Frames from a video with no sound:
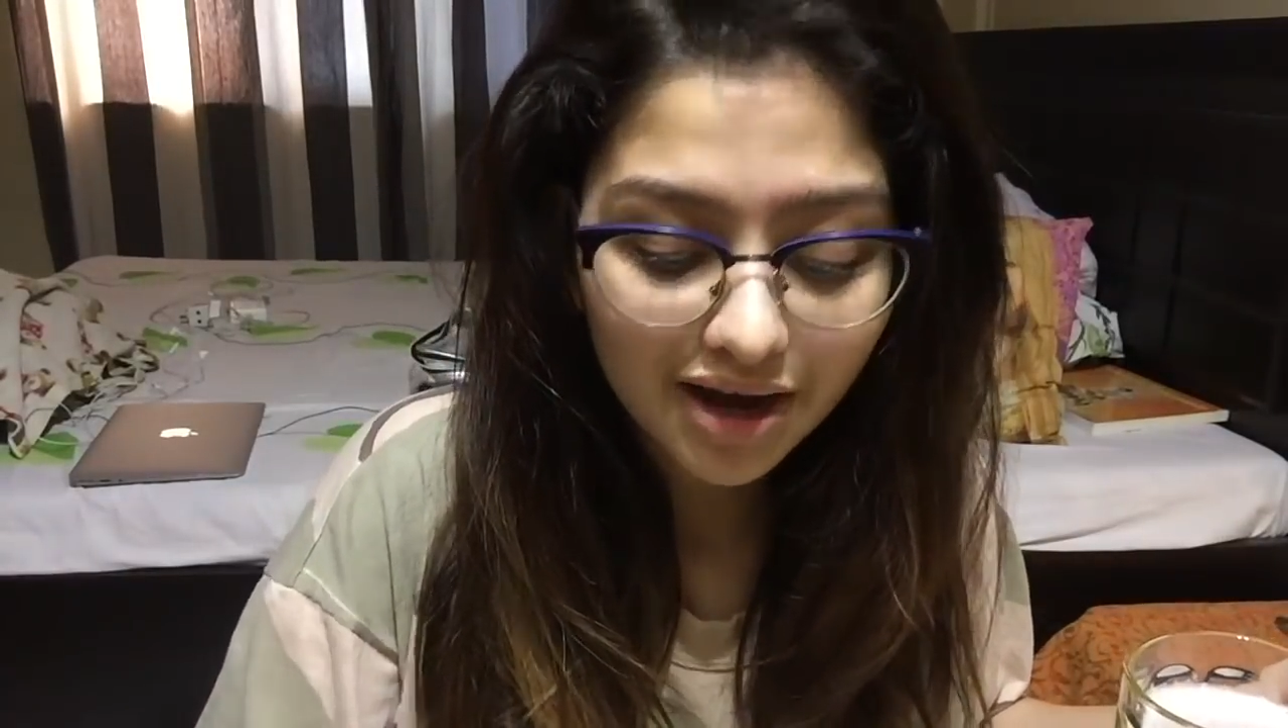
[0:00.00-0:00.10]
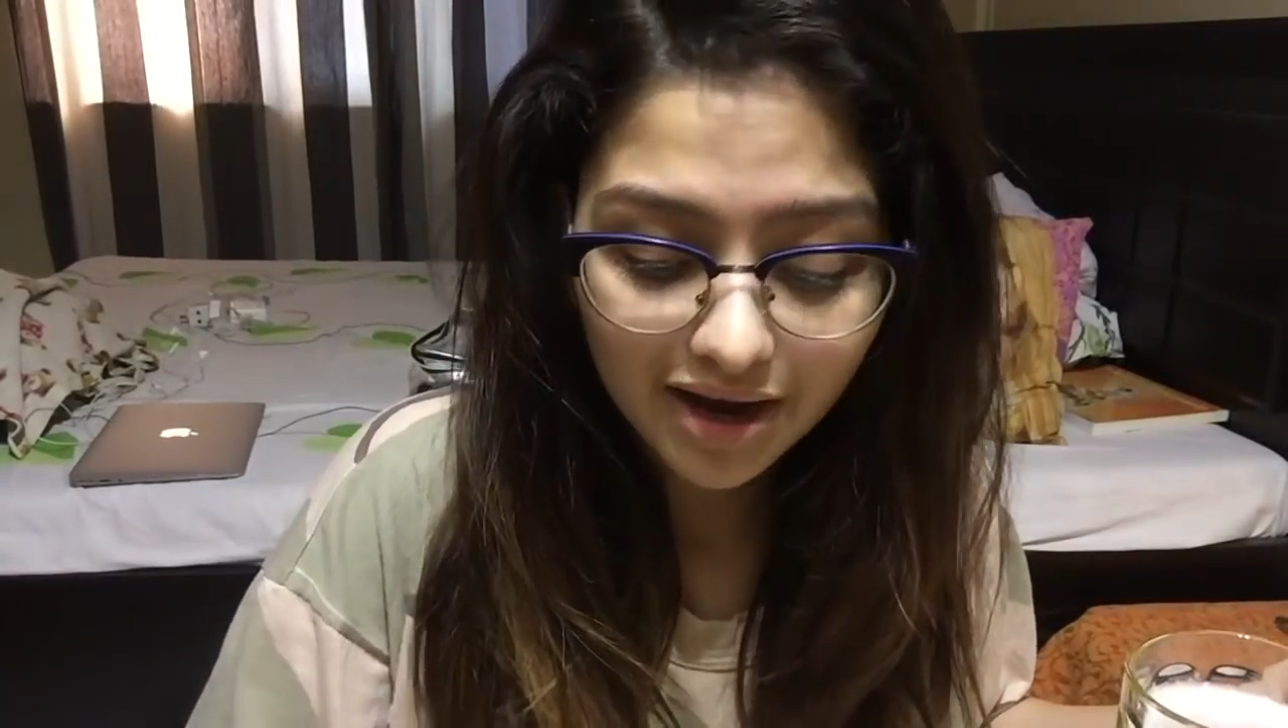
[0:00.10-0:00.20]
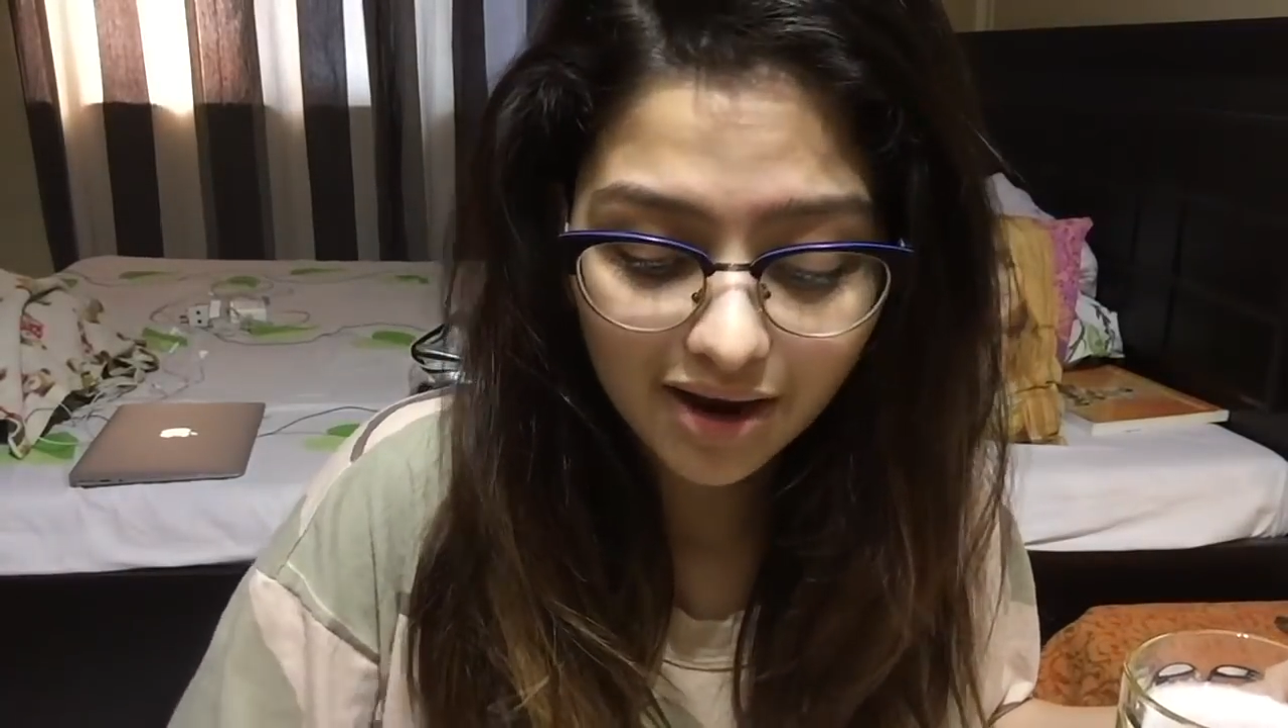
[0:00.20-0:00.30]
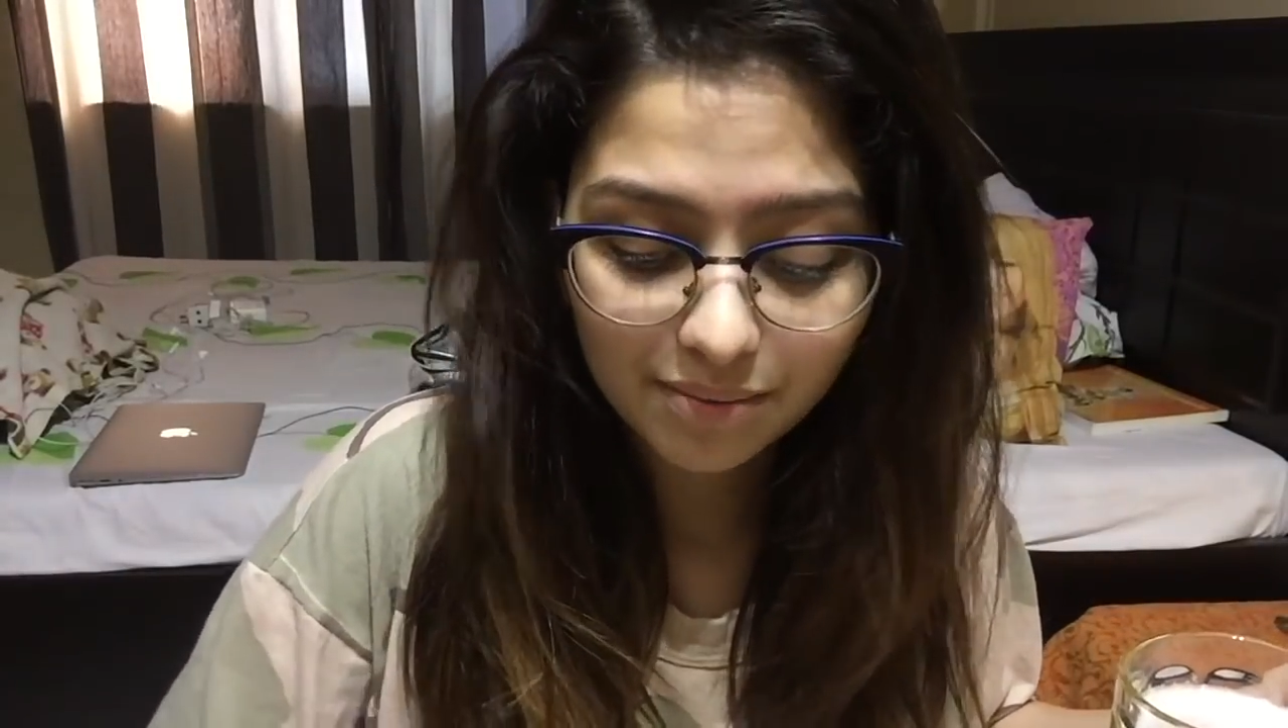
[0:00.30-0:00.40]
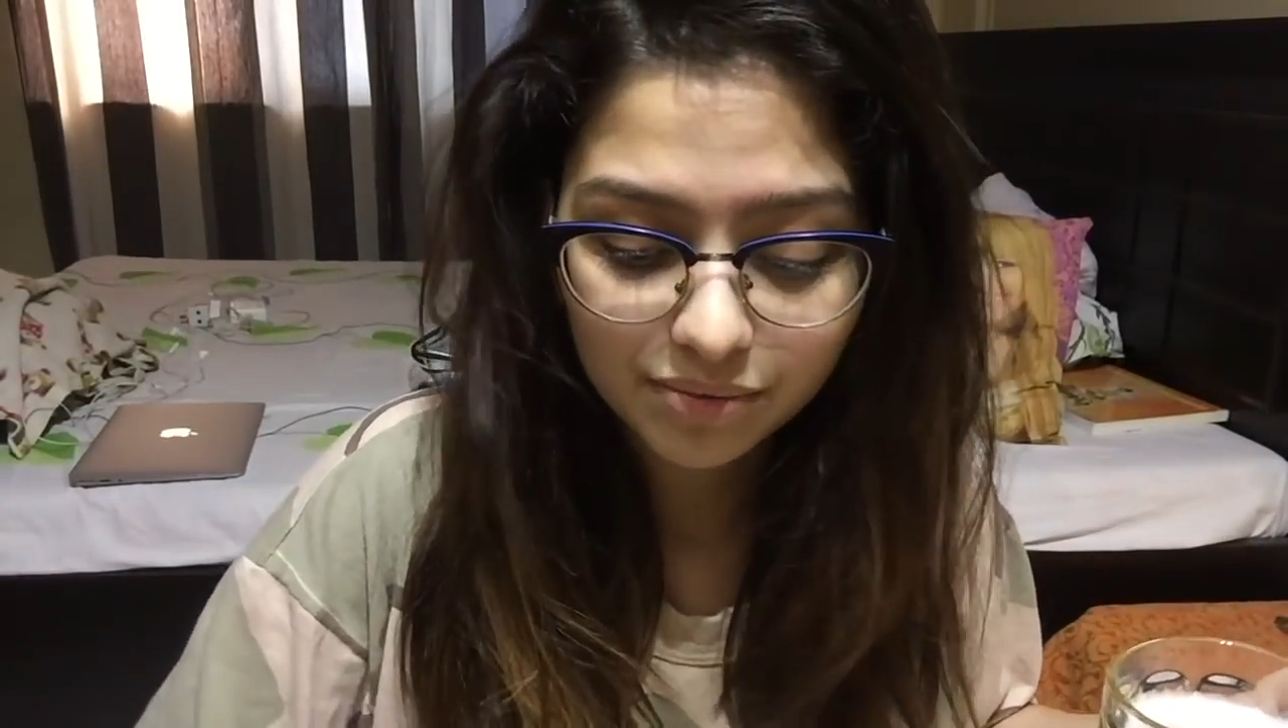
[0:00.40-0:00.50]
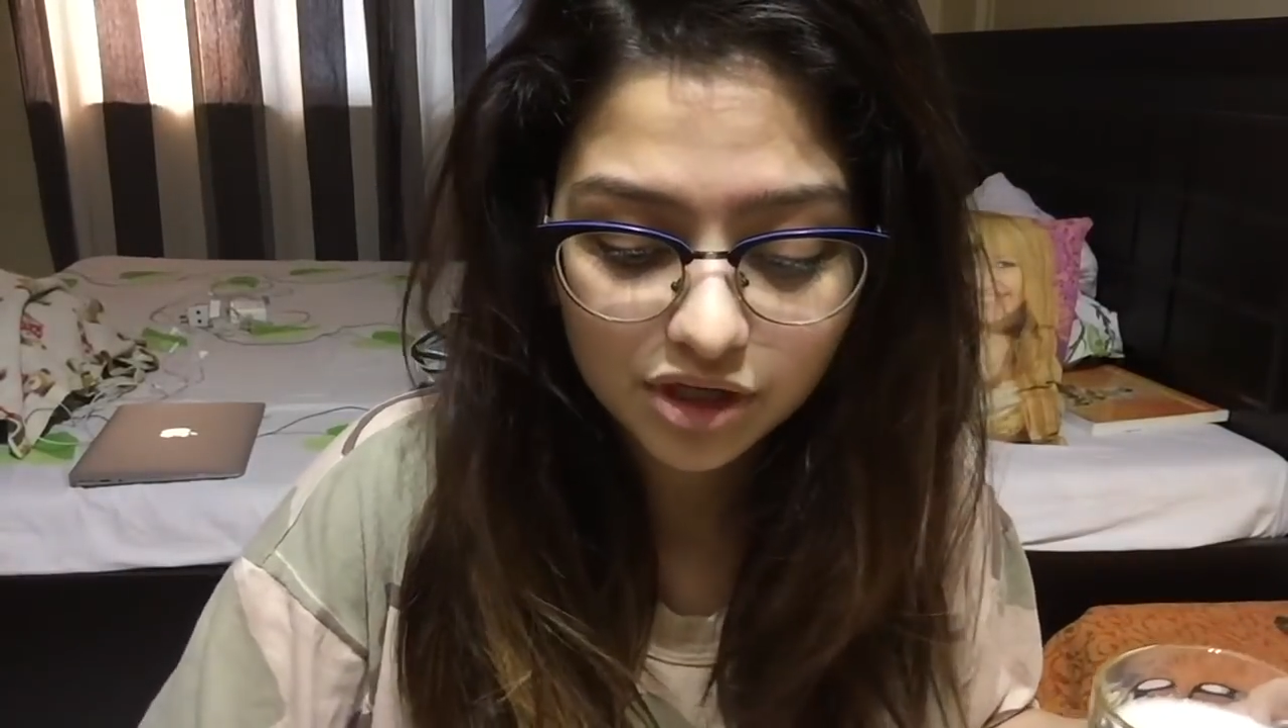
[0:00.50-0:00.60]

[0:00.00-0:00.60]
I am,